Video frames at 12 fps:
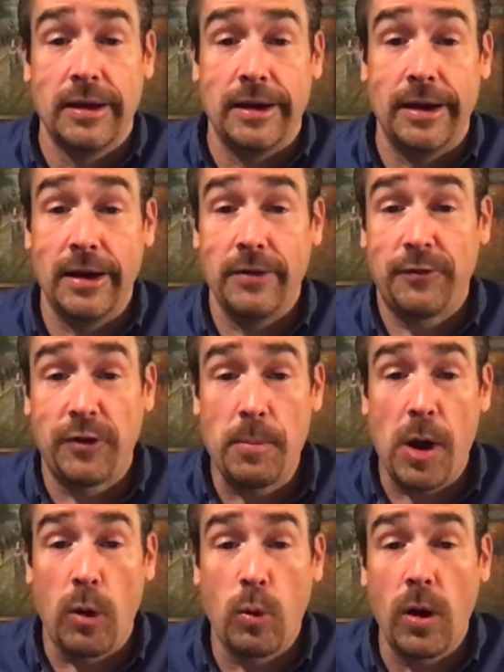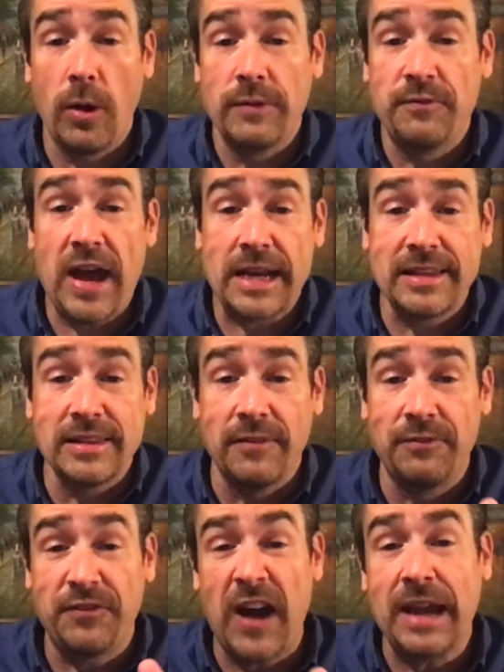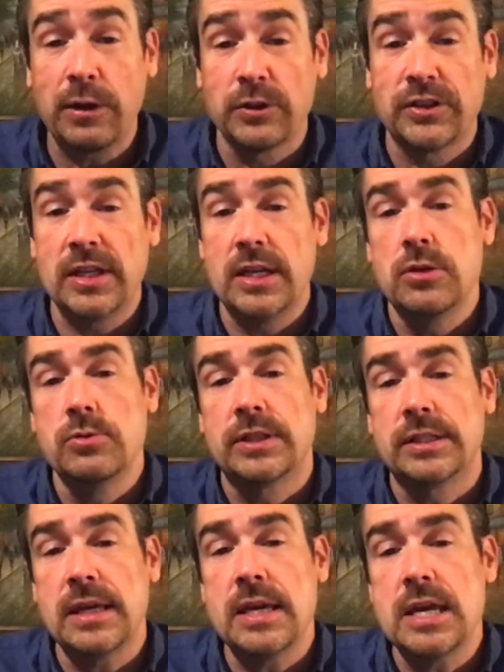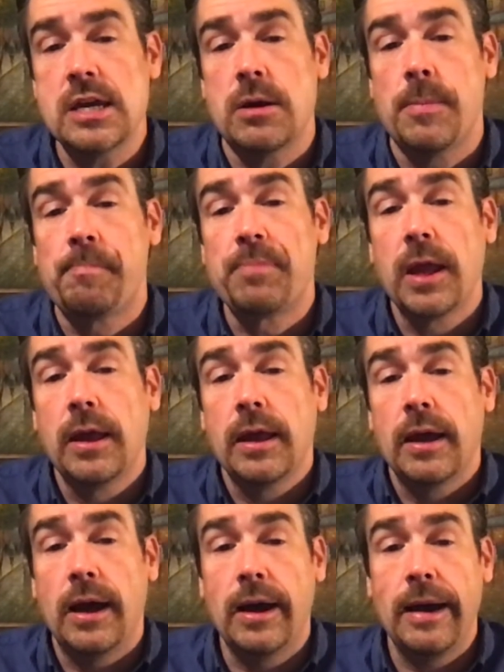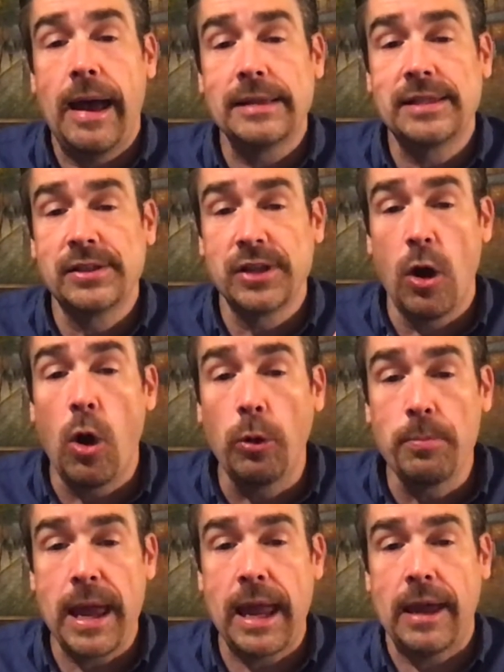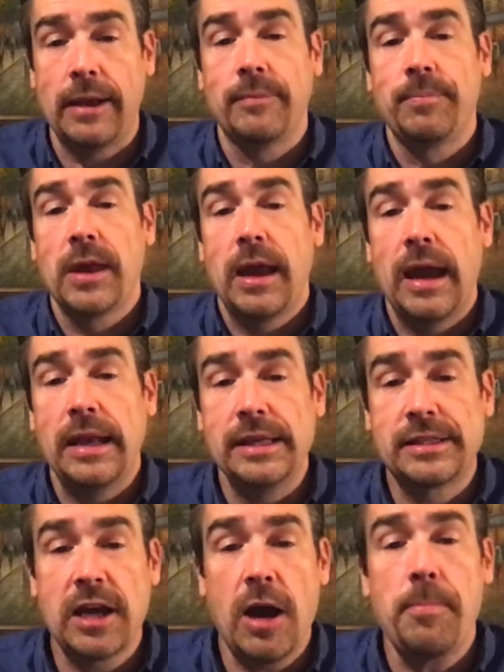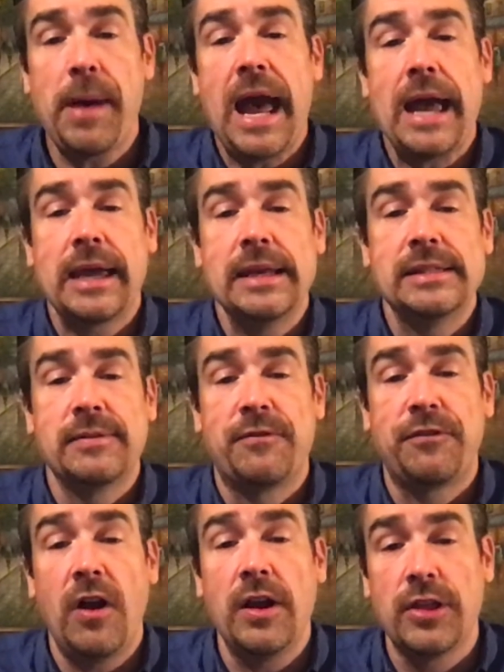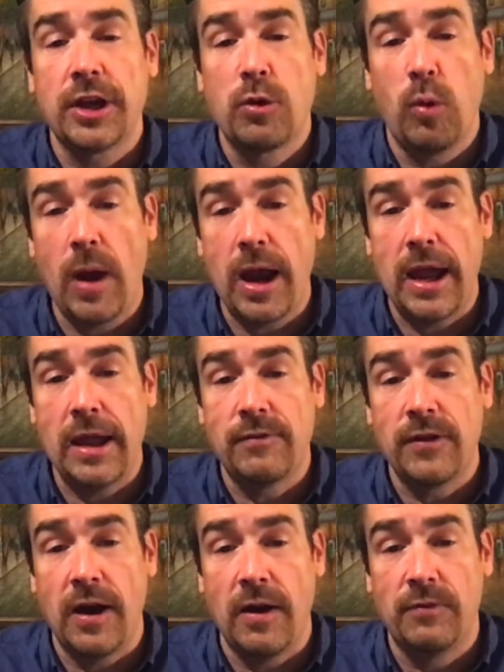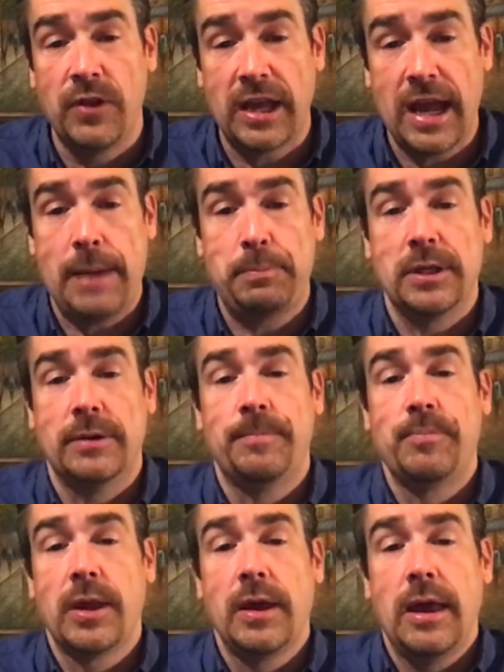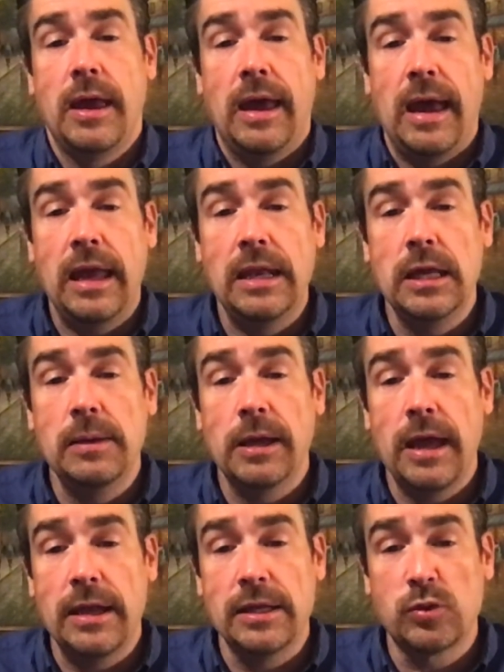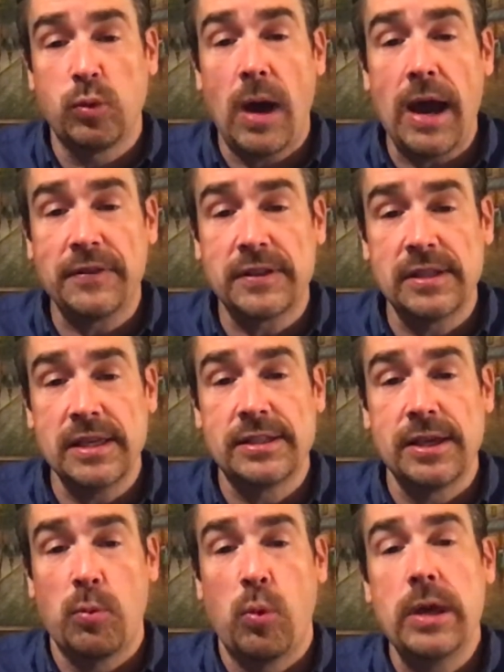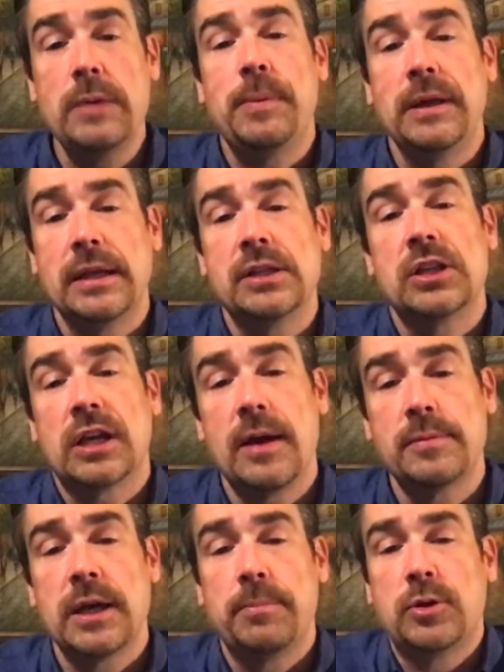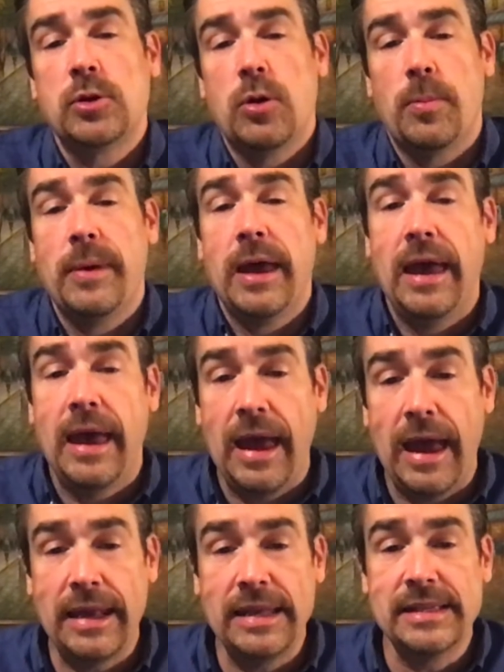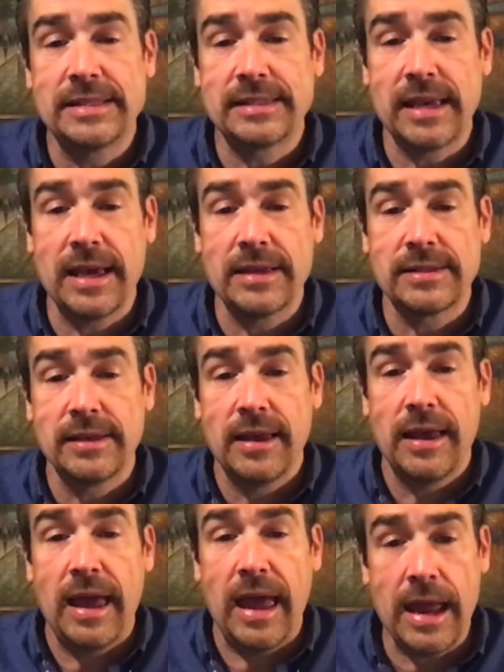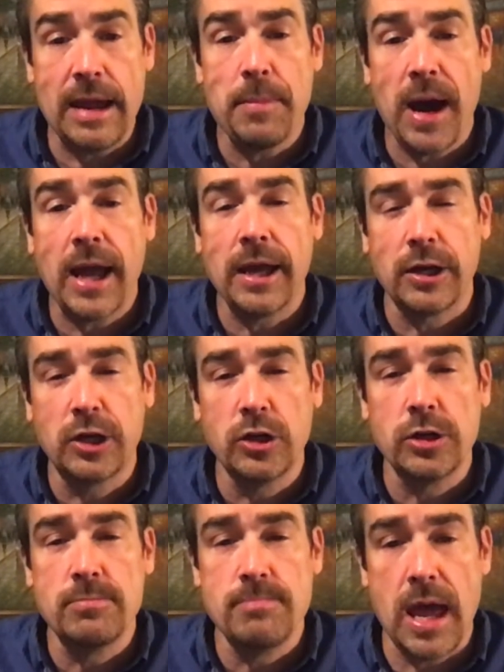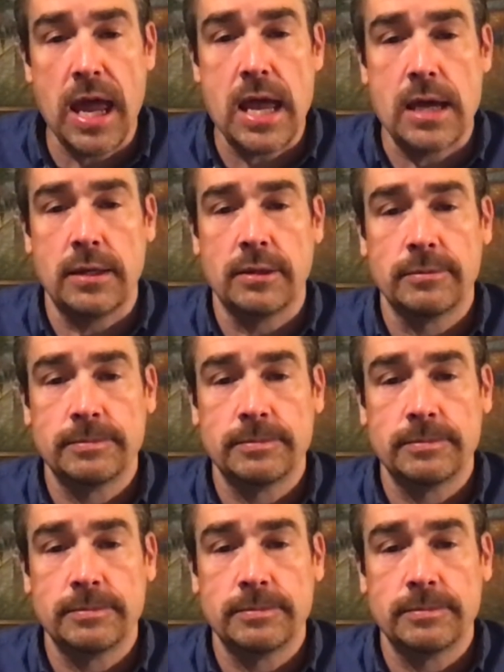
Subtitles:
from our world. In fact, in the final scene, you see him as he's an old man, and he's come back and he's in front of the grave of the captain. And his wife sees him weeping, and she comes up to him and he says, "Am I a good man?"